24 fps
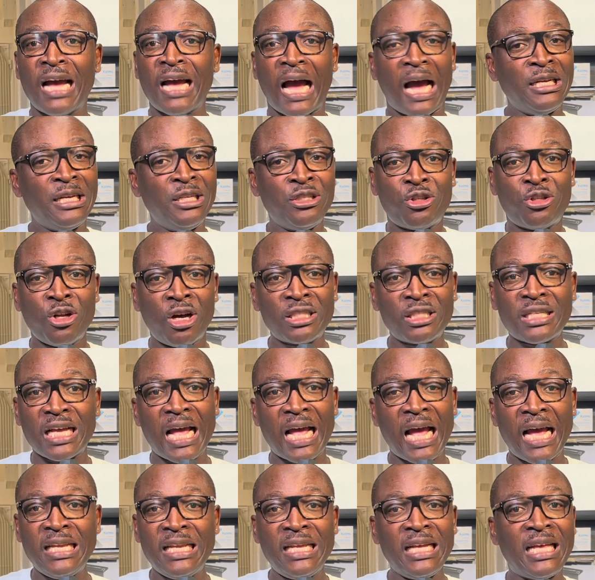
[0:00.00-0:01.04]
and it's not
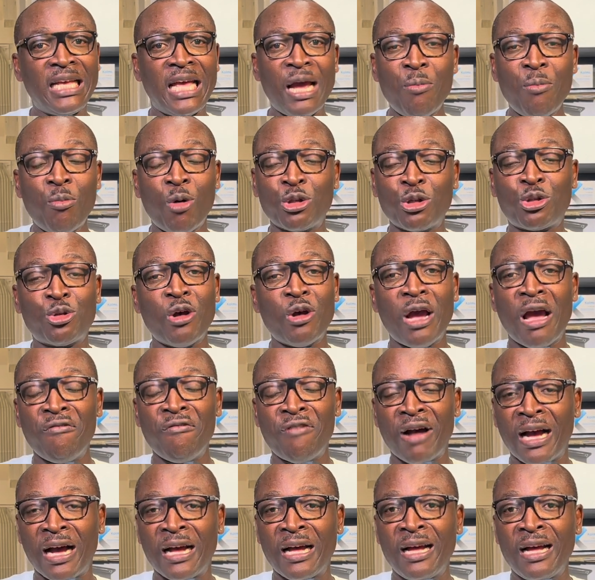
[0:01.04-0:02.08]
any game
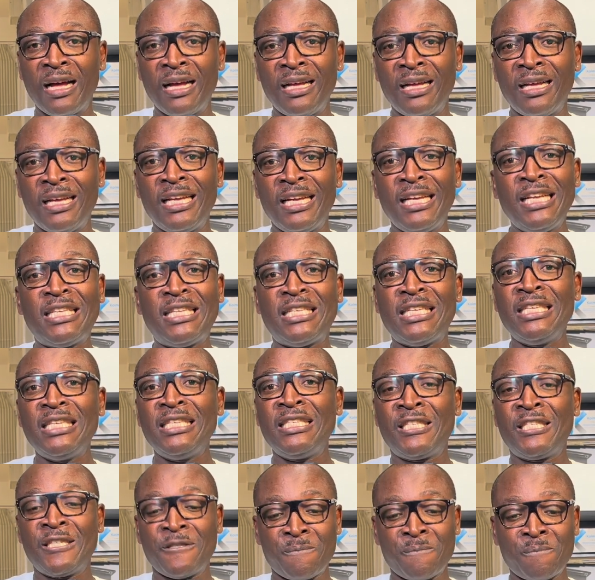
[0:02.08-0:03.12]
whatsoever. It
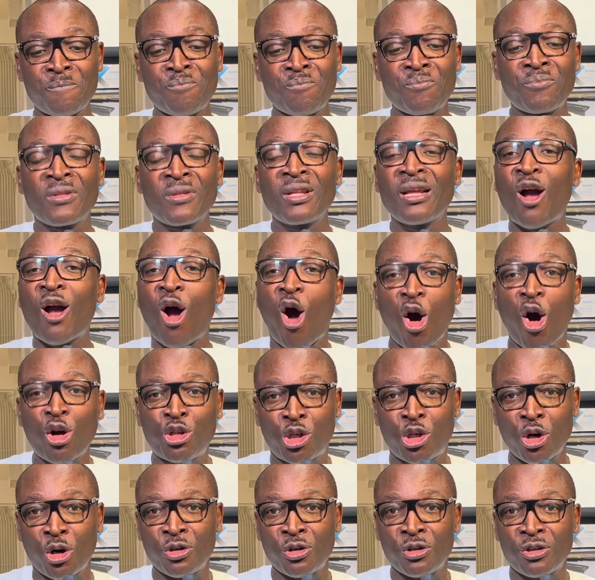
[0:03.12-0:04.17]
is
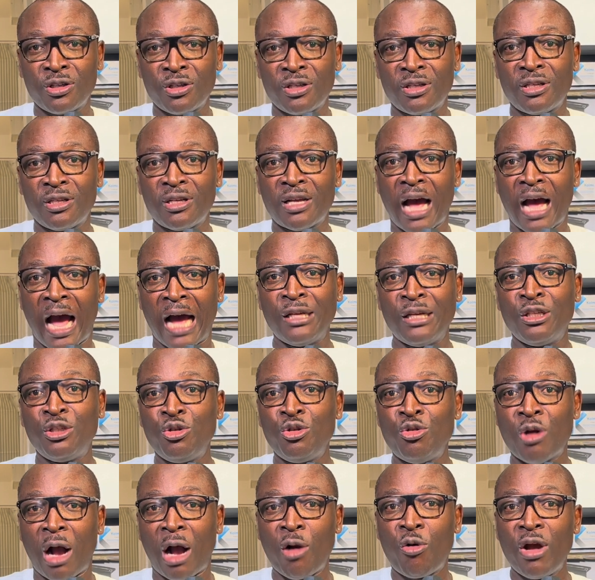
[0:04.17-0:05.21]
auction, and
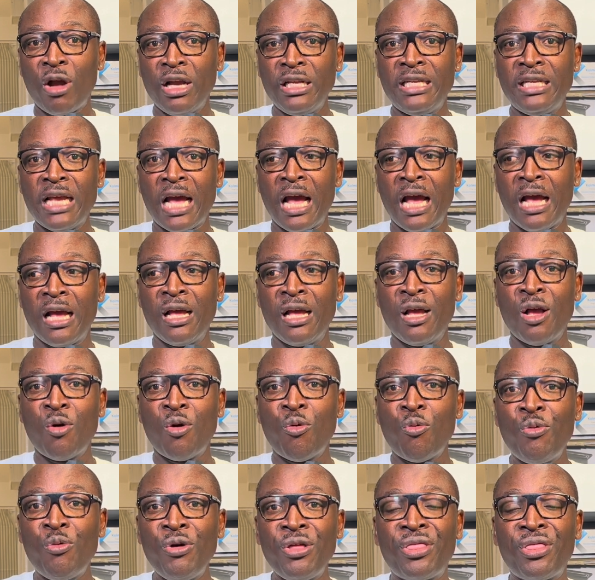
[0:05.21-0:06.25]
you are going there
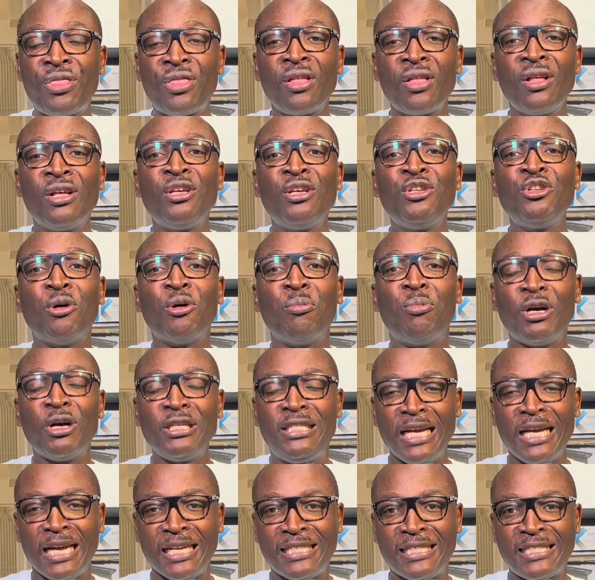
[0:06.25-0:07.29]
with your
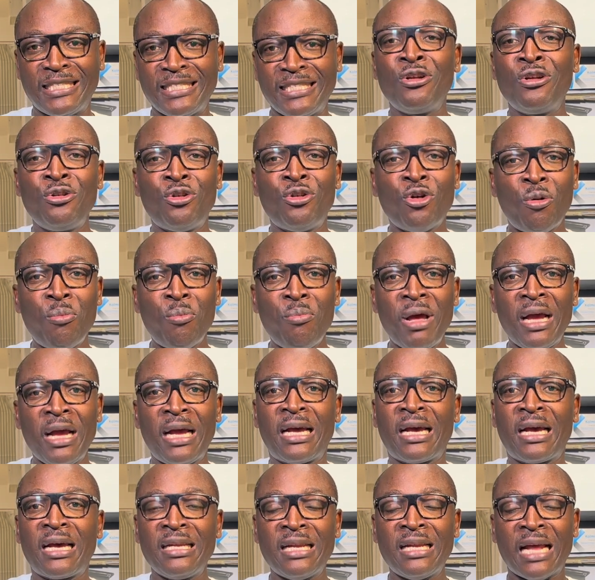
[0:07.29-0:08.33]
budget. Don't make
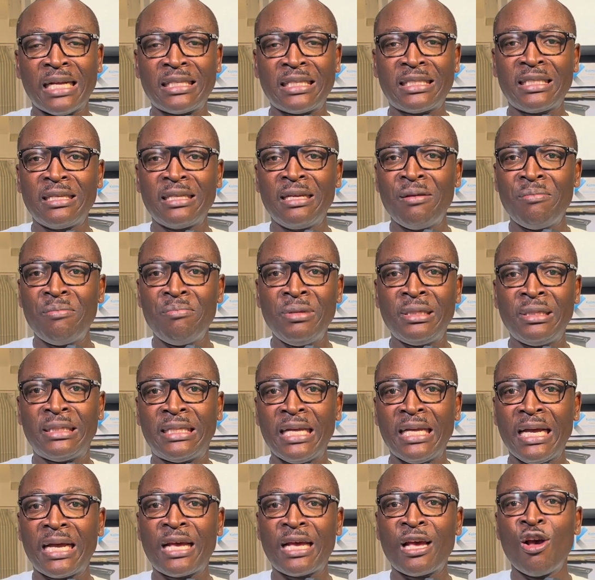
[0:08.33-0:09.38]
that
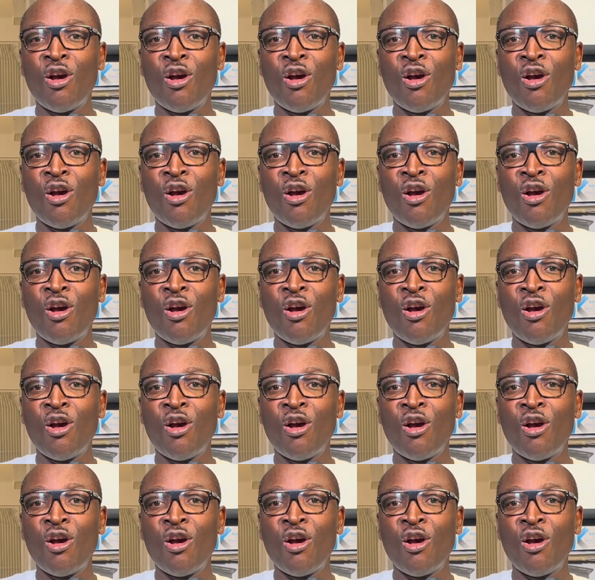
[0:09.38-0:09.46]
mistake